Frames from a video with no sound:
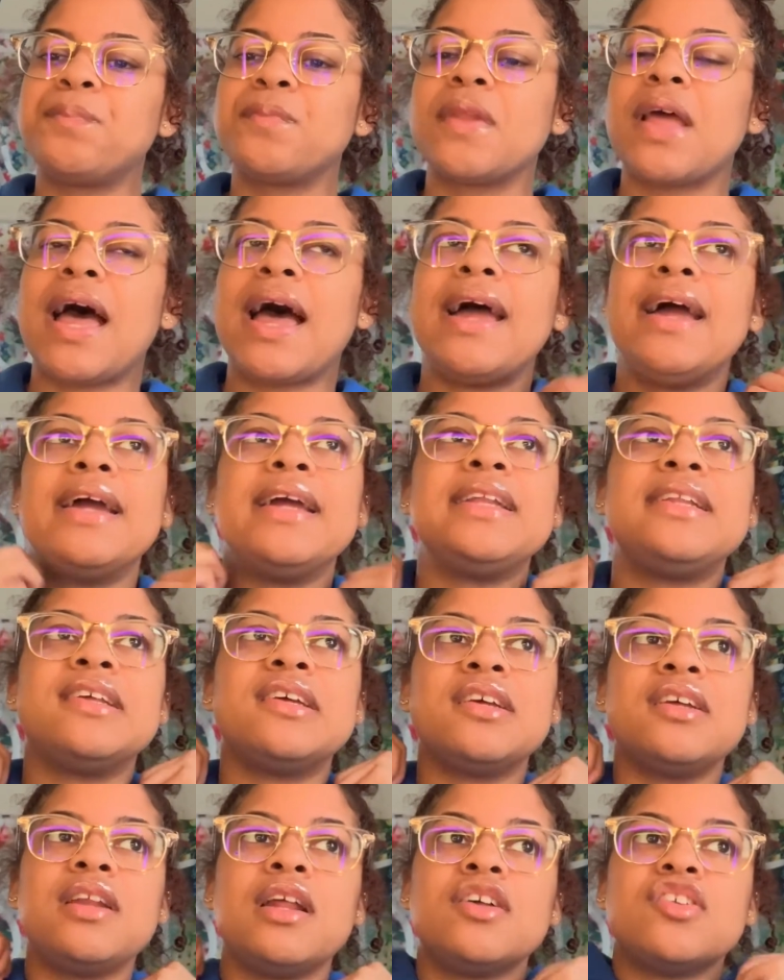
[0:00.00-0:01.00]
I
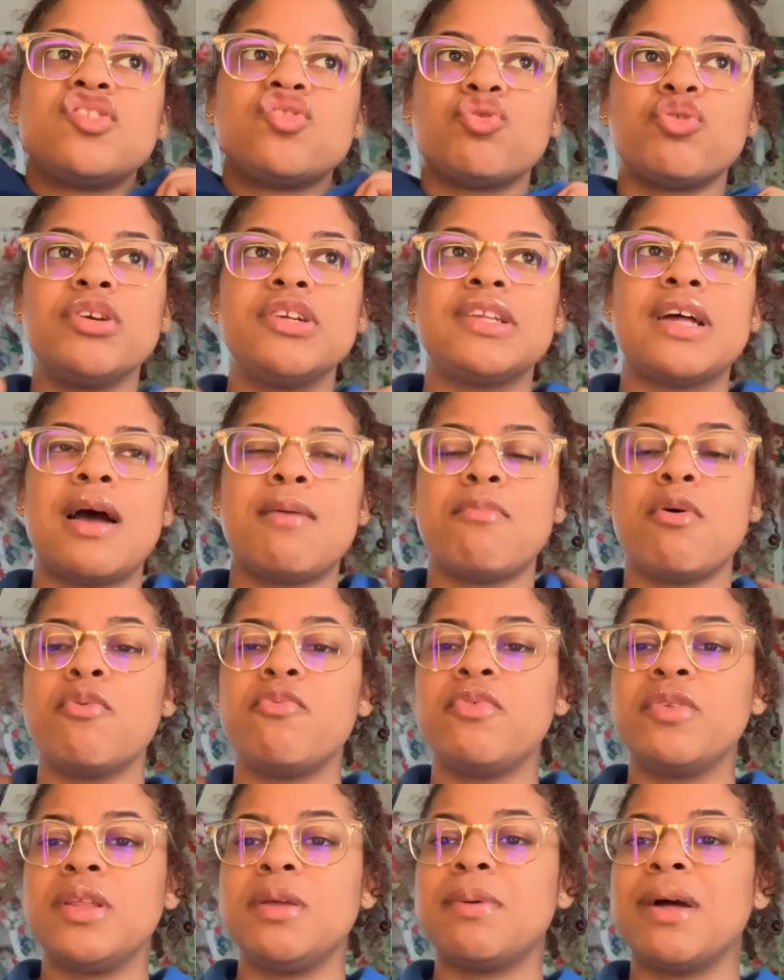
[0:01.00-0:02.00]
did a story time.
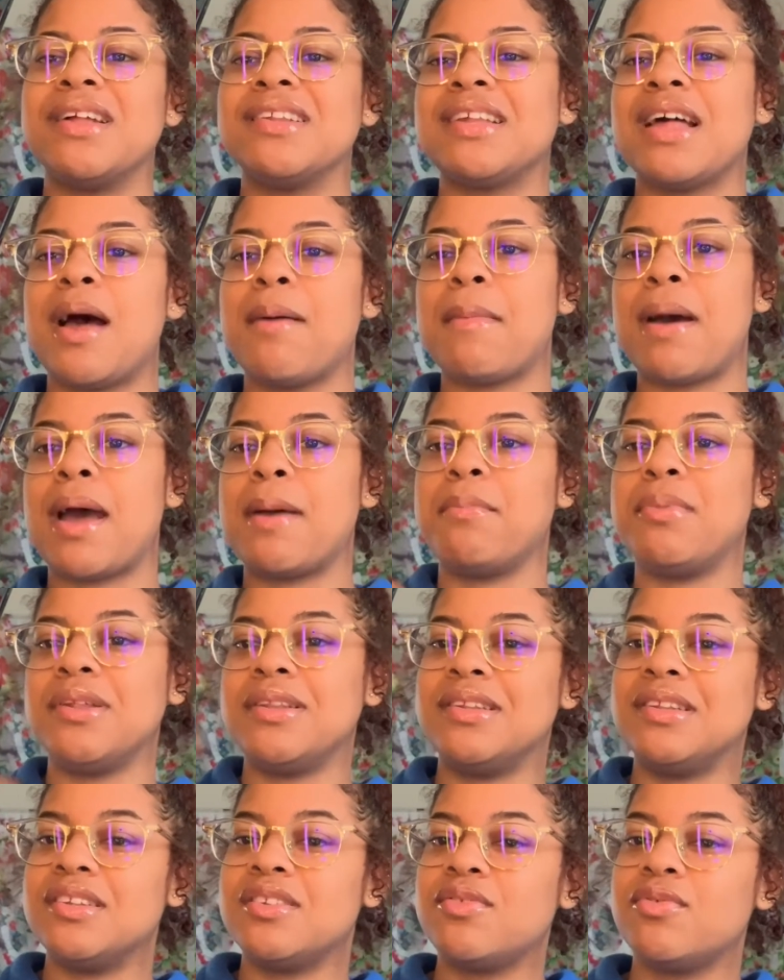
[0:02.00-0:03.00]
Hopefully by the time I
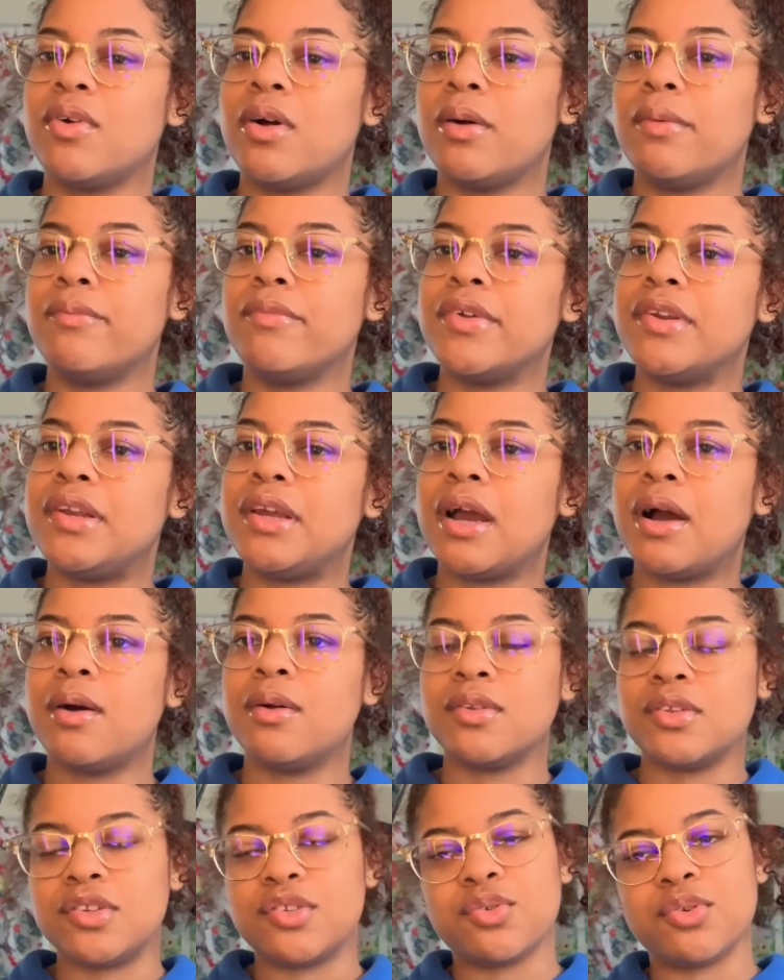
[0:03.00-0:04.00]
put this video
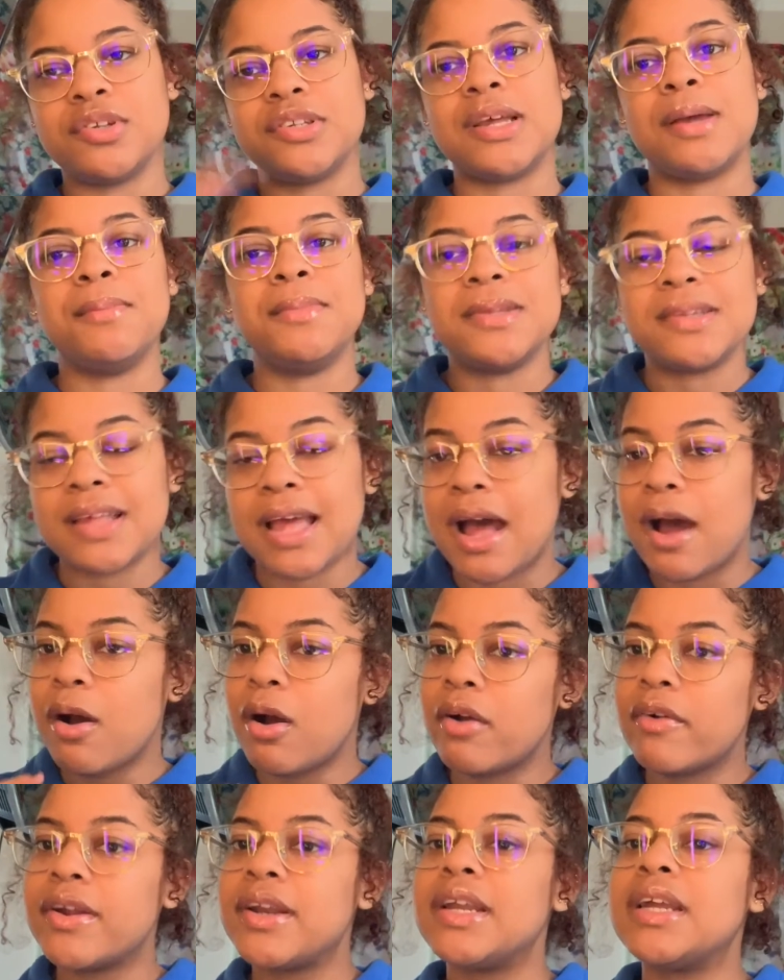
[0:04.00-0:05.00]
out, the story time is out
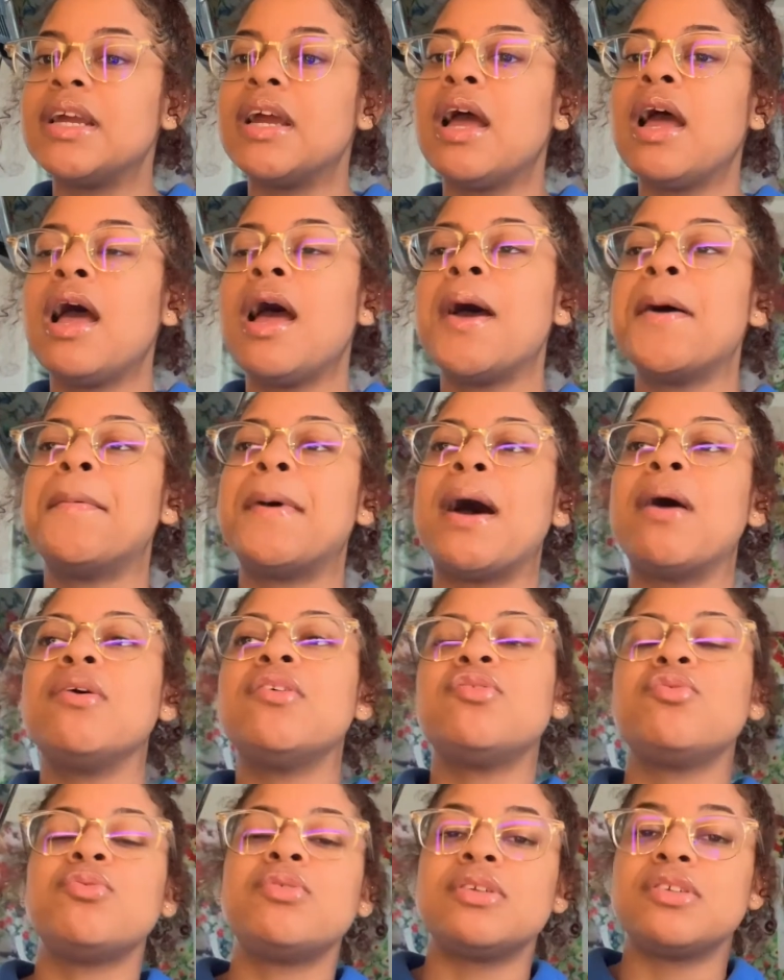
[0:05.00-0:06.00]
already. But I
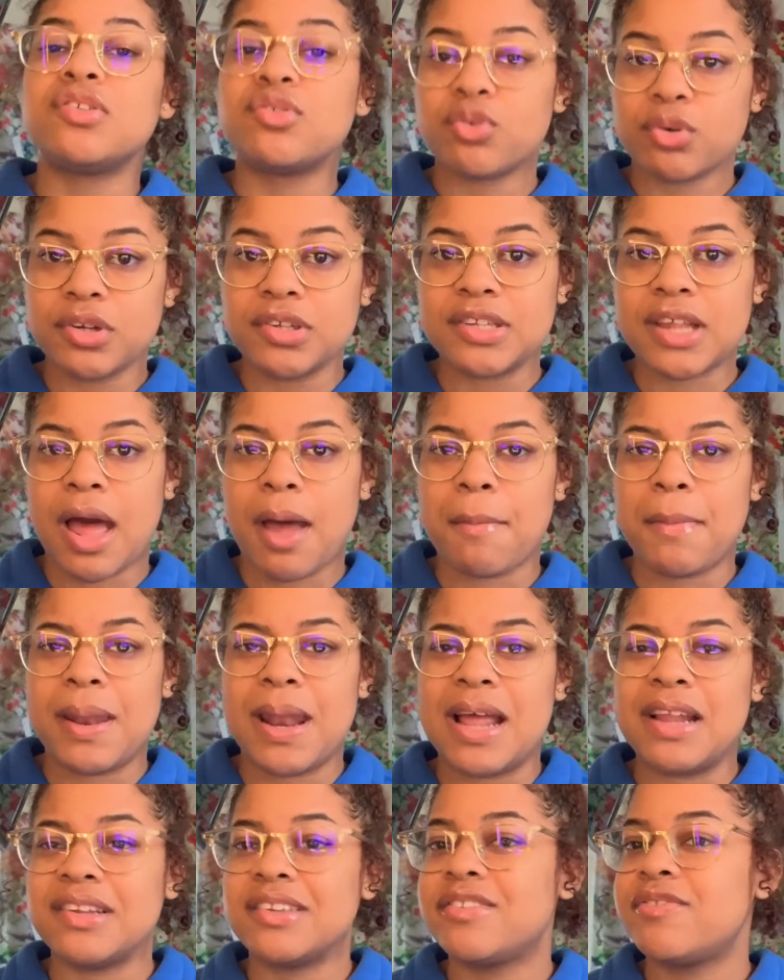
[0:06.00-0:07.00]
was doing a story time, and
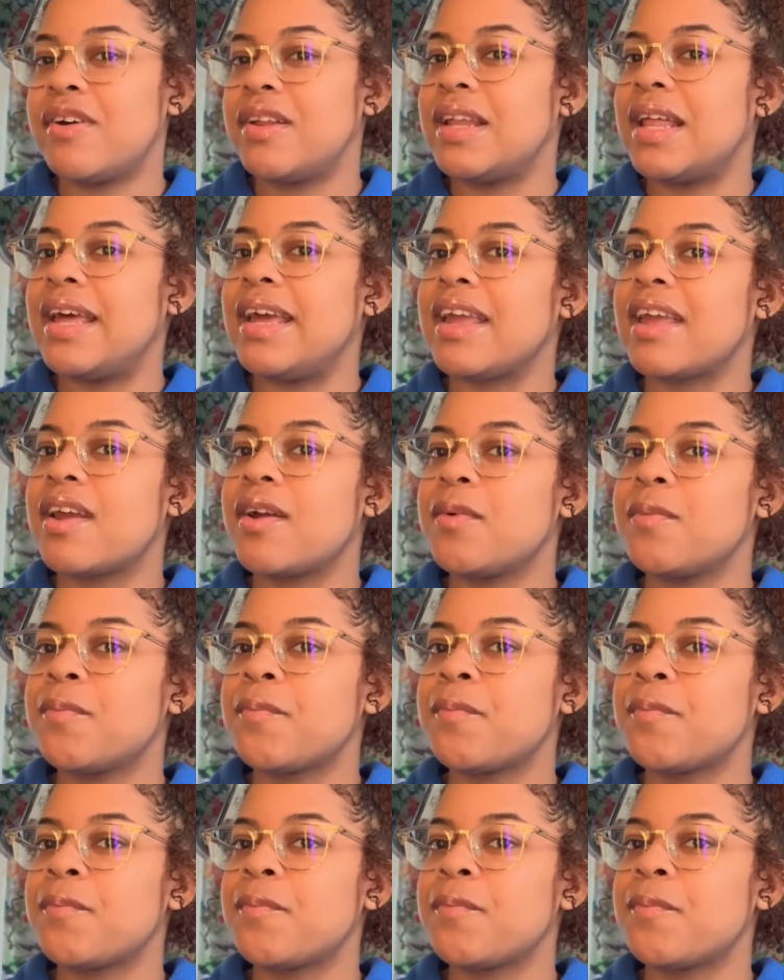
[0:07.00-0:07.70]
I just felt like